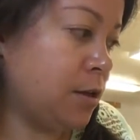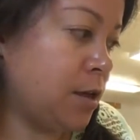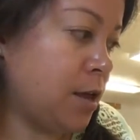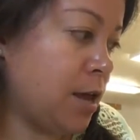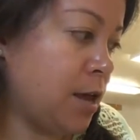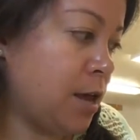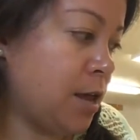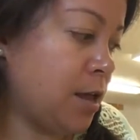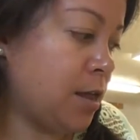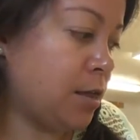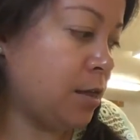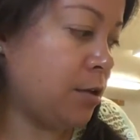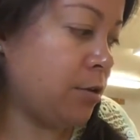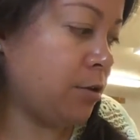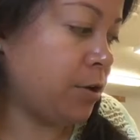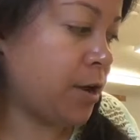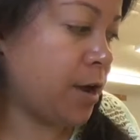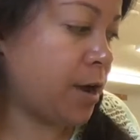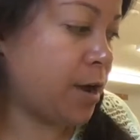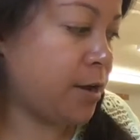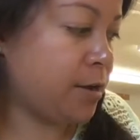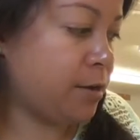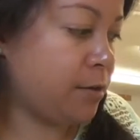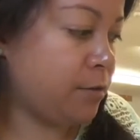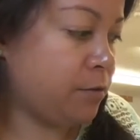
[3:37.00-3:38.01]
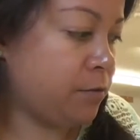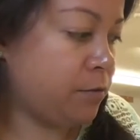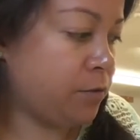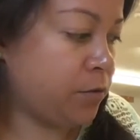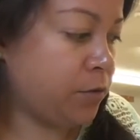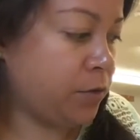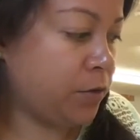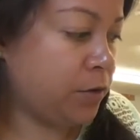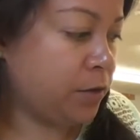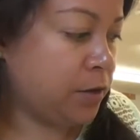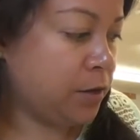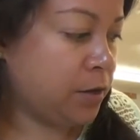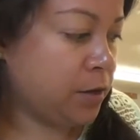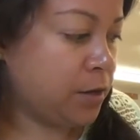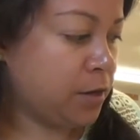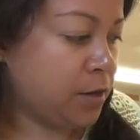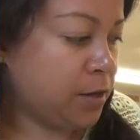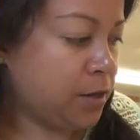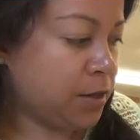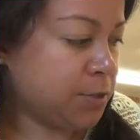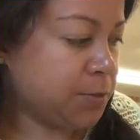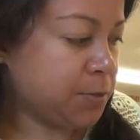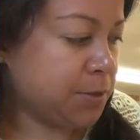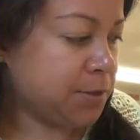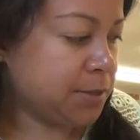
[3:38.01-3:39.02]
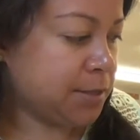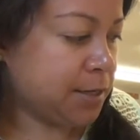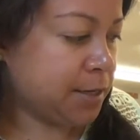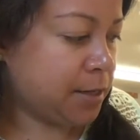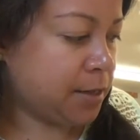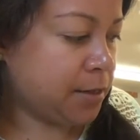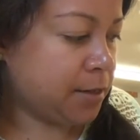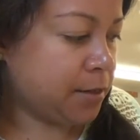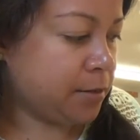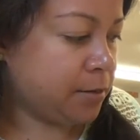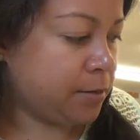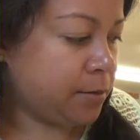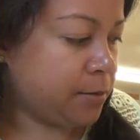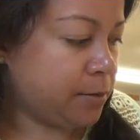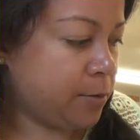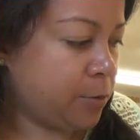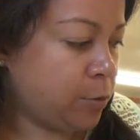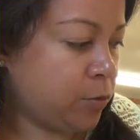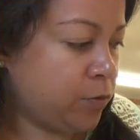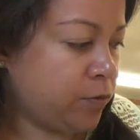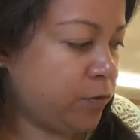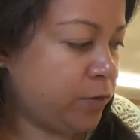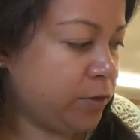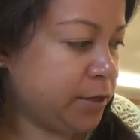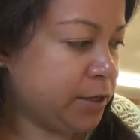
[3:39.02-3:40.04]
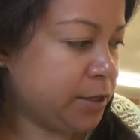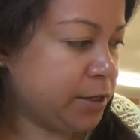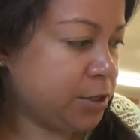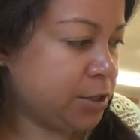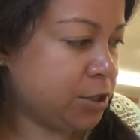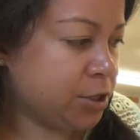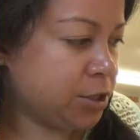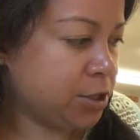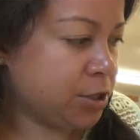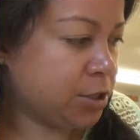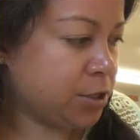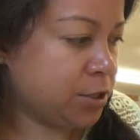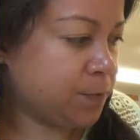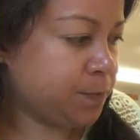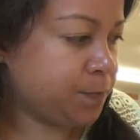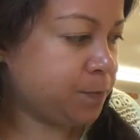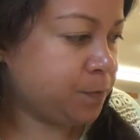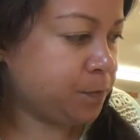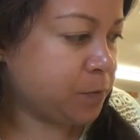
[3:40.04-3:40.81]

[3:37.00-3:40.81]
And they're kind of, this one's like a little ovalish.